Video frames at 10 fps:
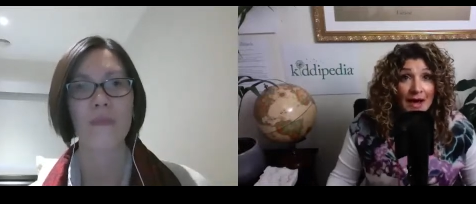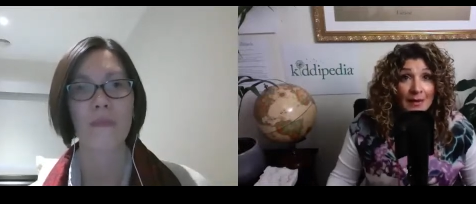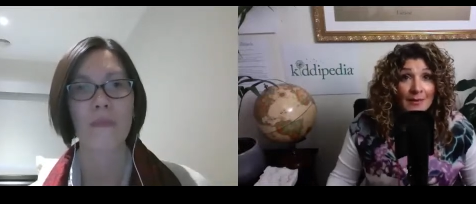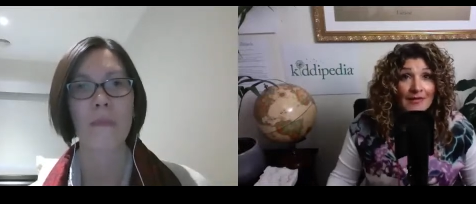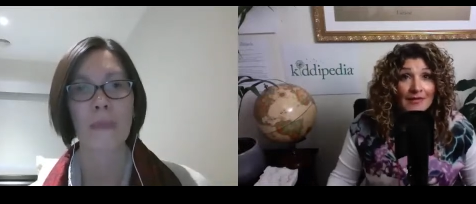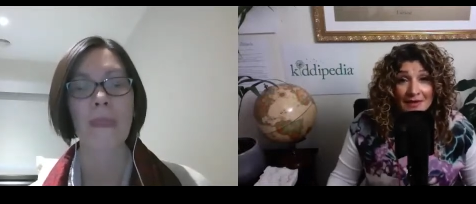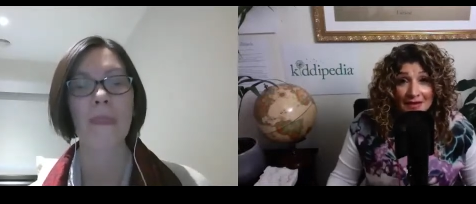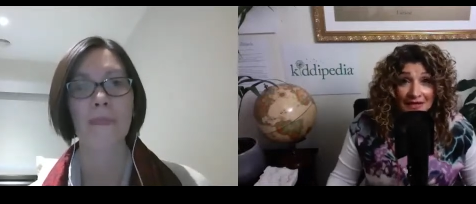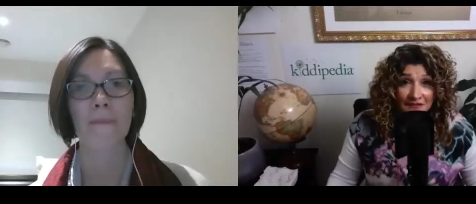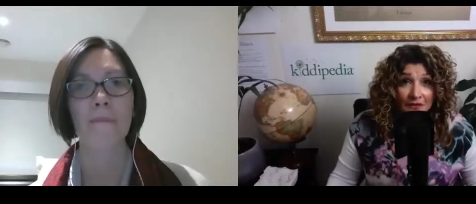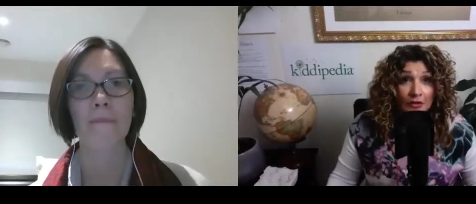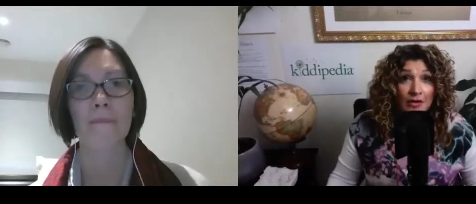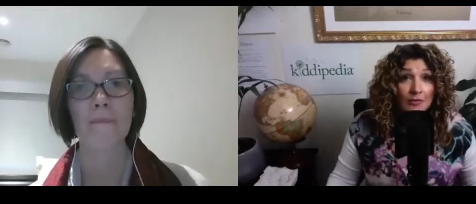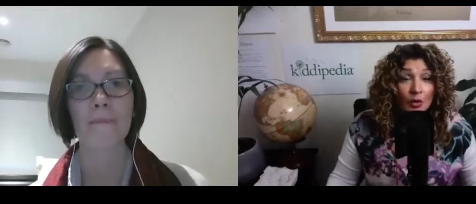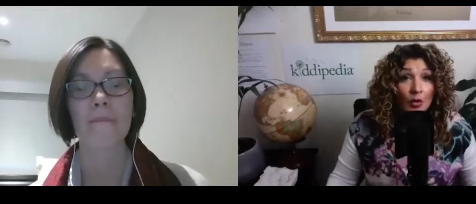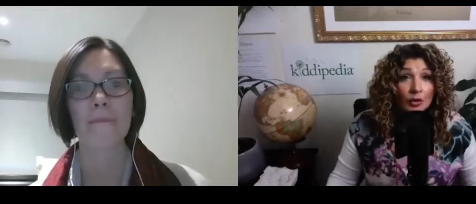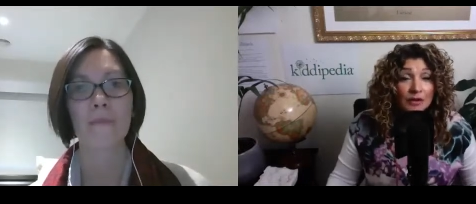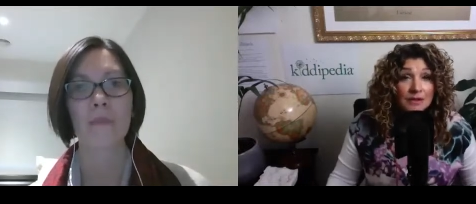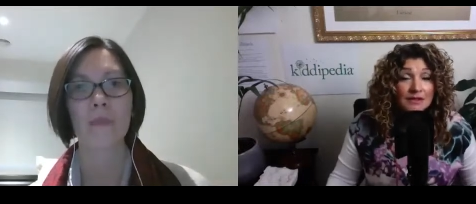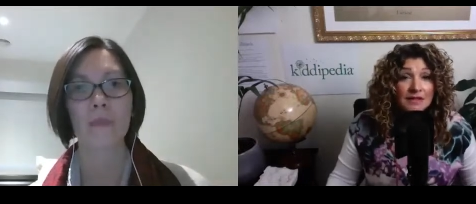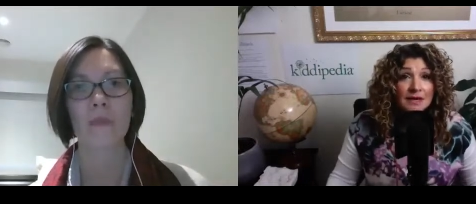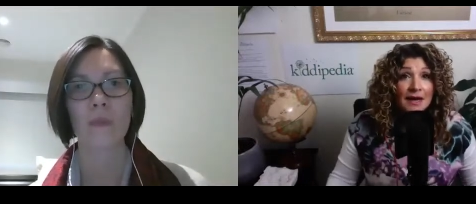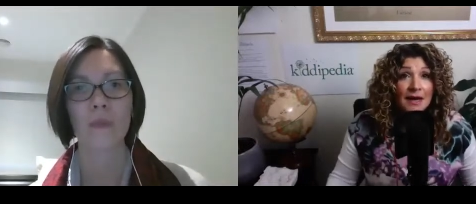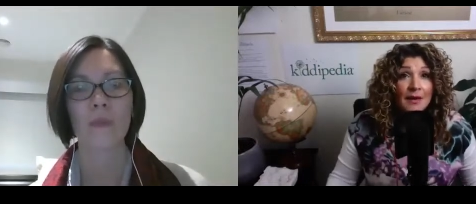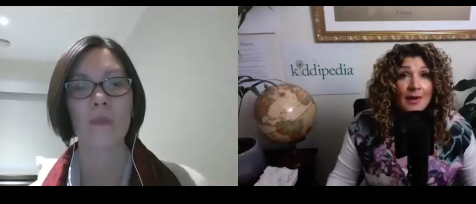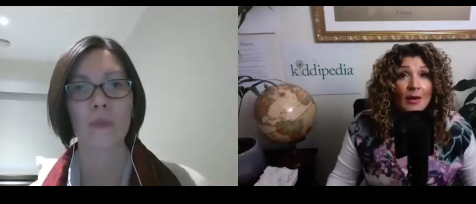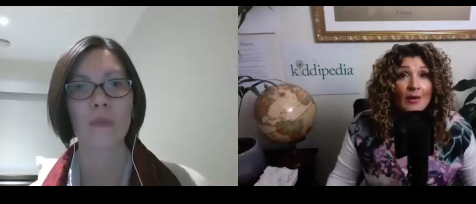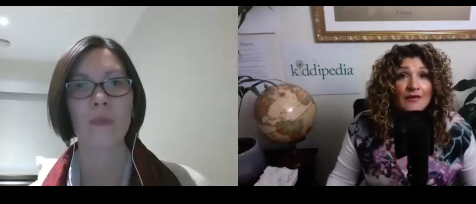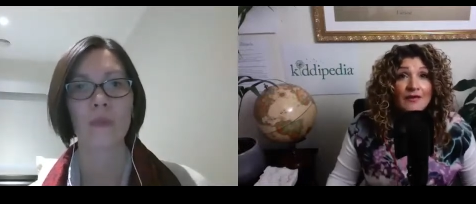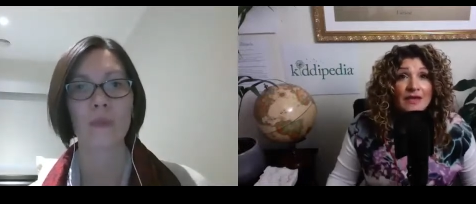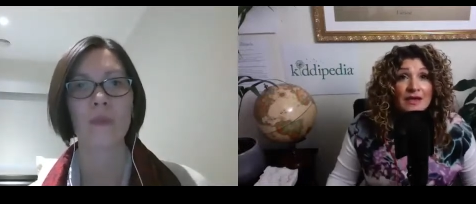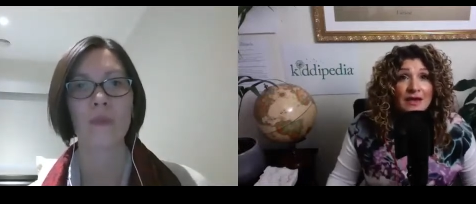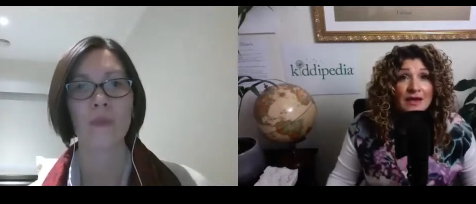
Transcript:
Speaker 1: um, and that is very important um, however, there